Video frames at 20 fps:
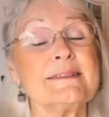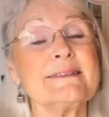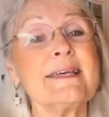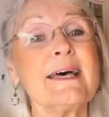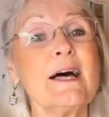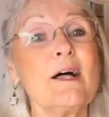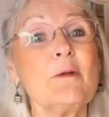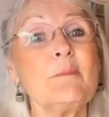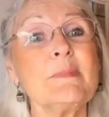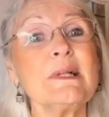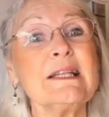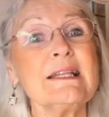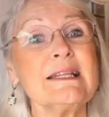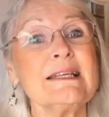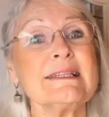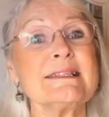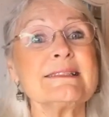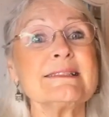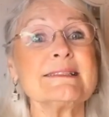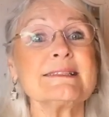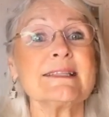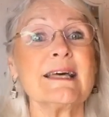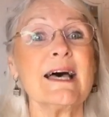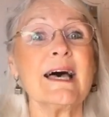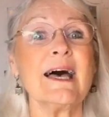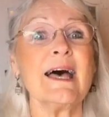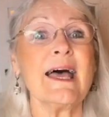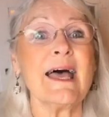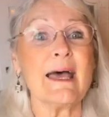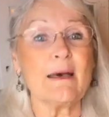tell
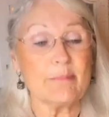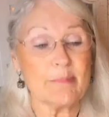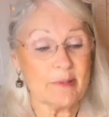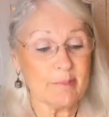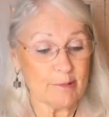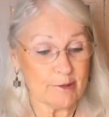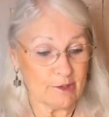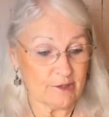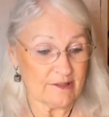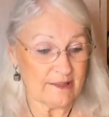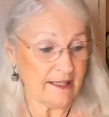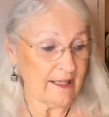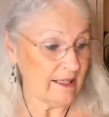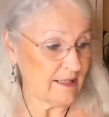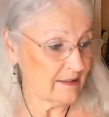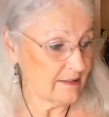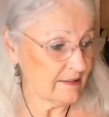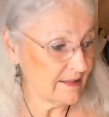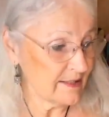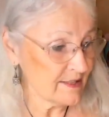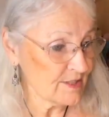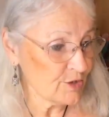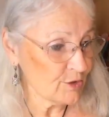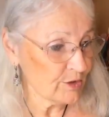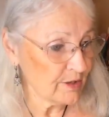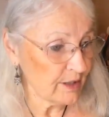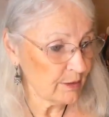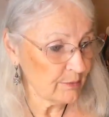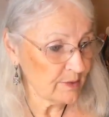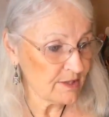Melissa happy birthday.
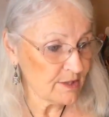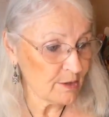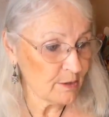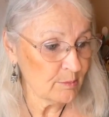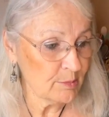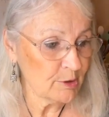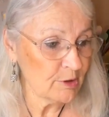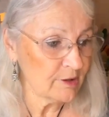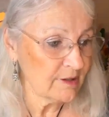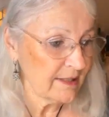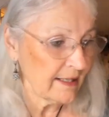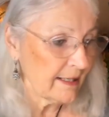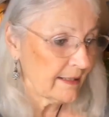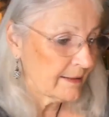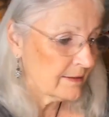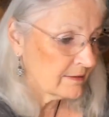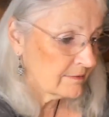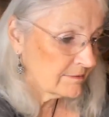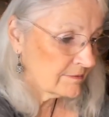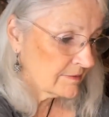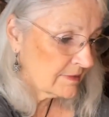Yesterday was her birthday.